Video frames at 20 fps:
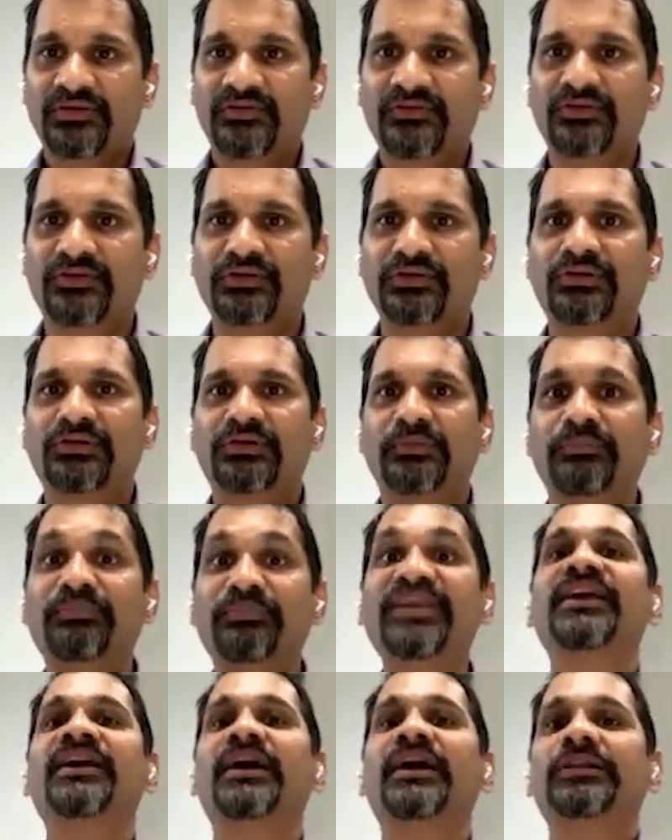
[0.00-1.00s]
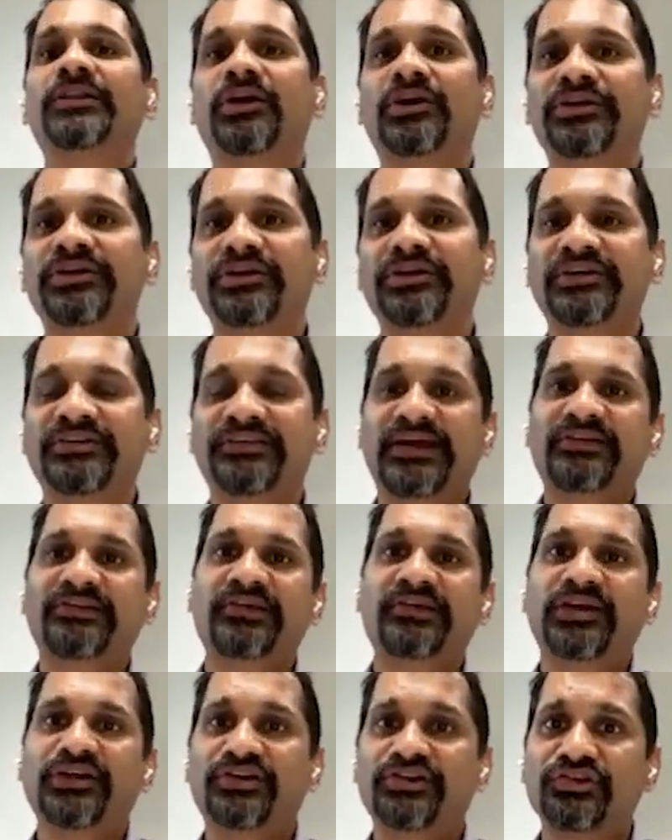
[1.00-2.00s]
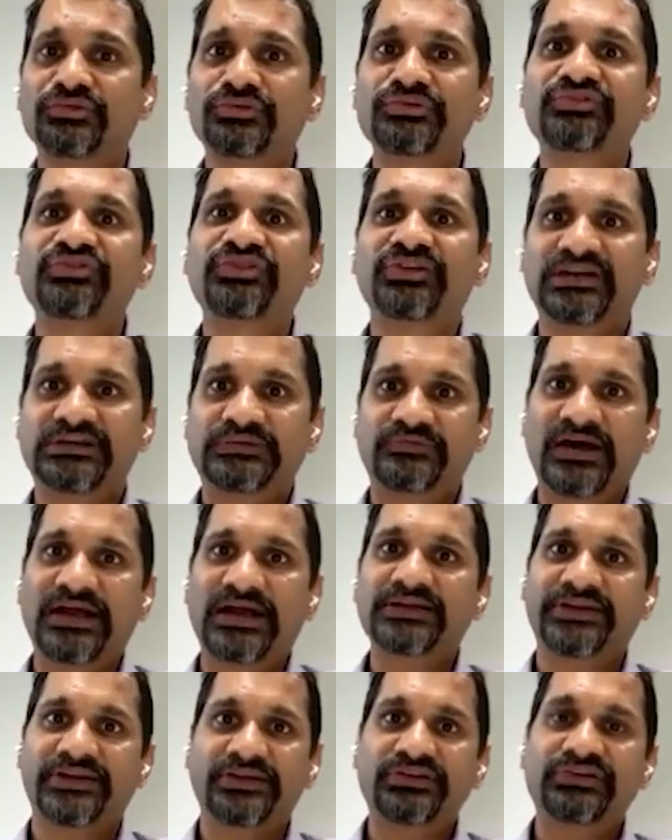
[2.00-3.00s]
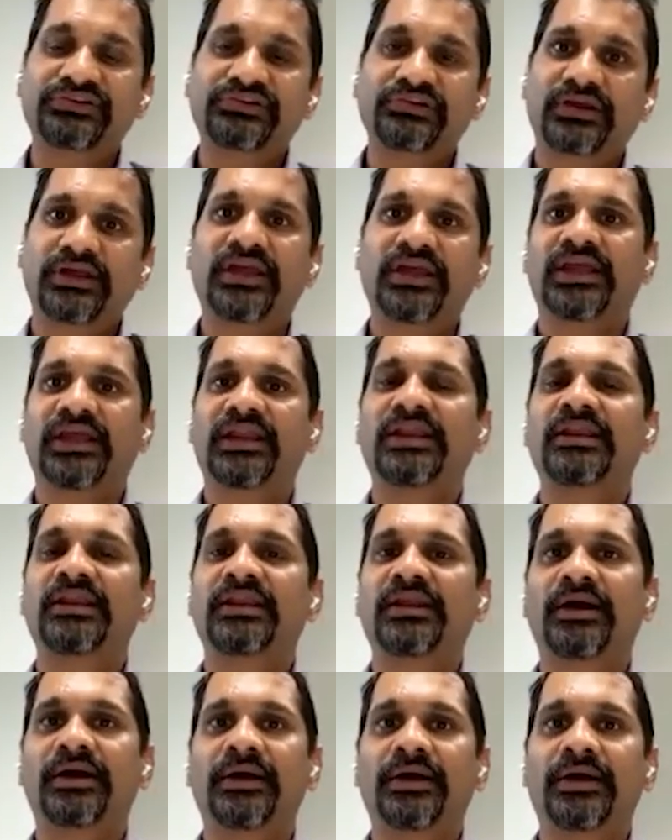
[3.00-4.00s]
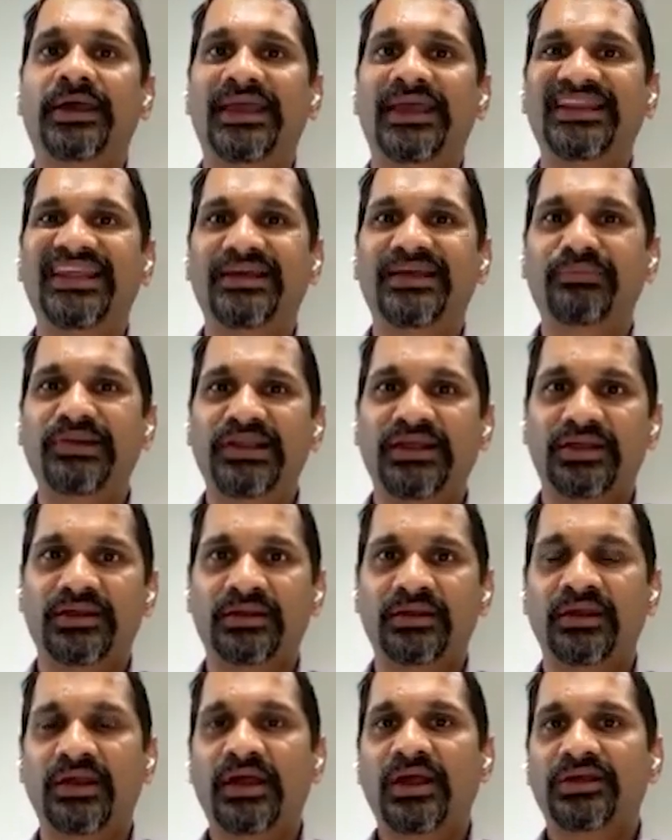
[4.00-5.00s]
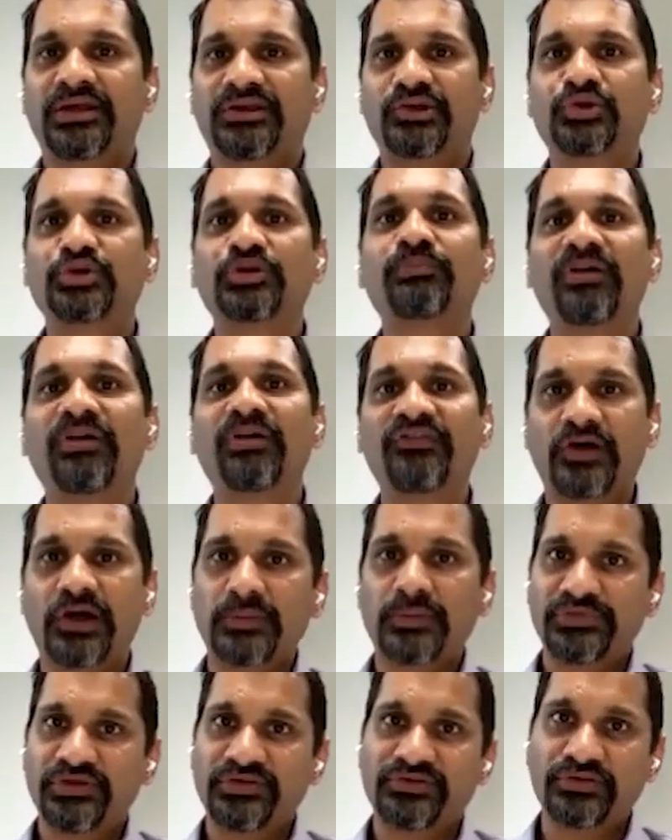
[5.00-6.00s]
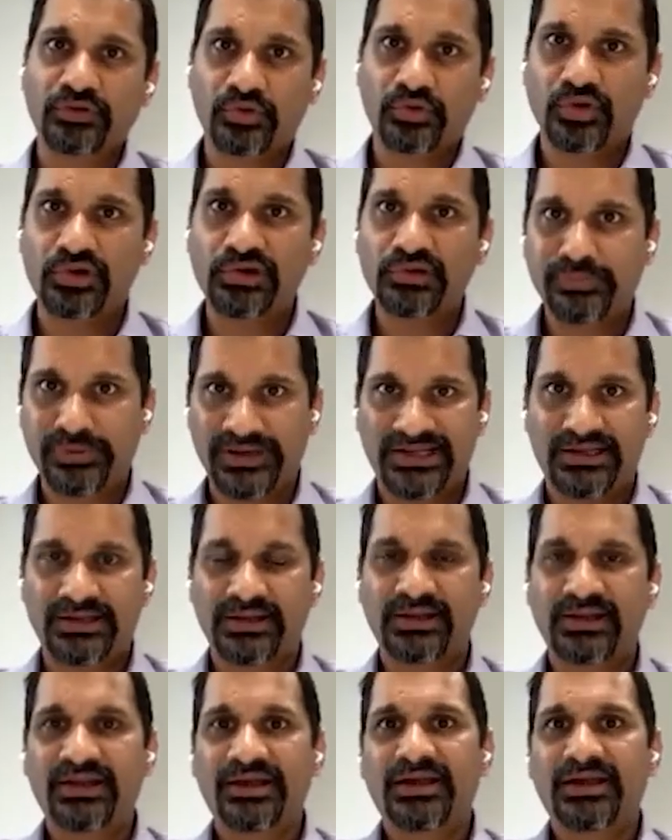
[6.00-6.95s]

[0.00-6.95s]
So being a lawyer is actually a huge advantage in enabling you to perform this role well.